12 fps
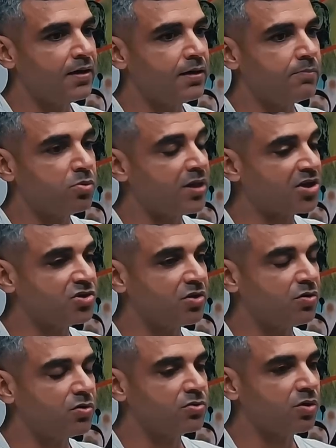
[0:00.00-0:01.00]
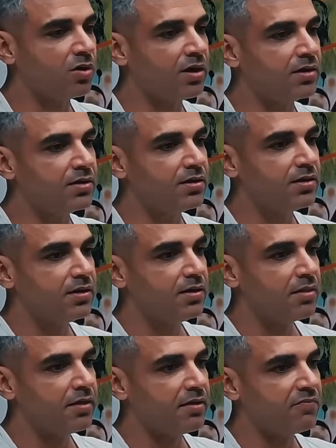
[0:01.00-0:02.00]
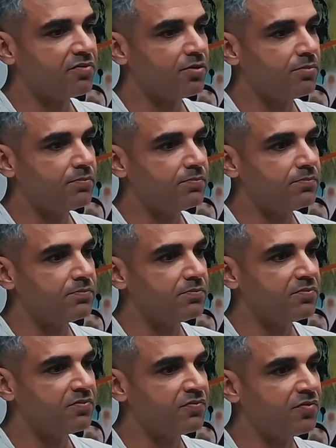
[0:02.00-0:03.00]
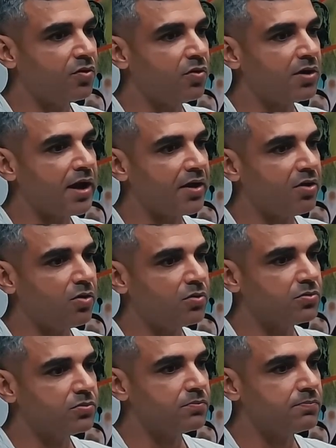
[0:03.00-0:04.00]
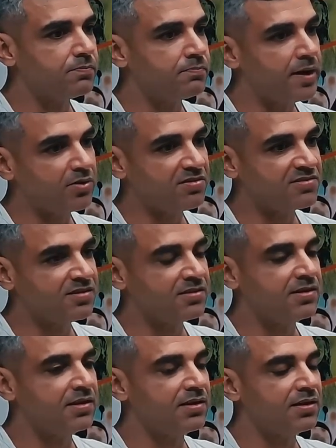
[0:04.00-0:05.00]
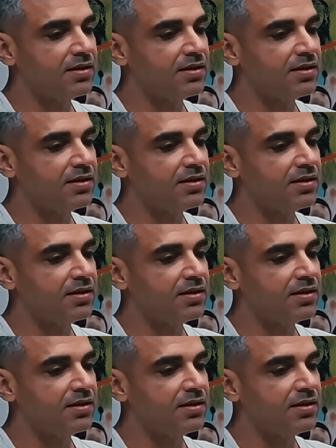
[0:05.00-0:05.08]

production controller. Then from 4, I go back to the city.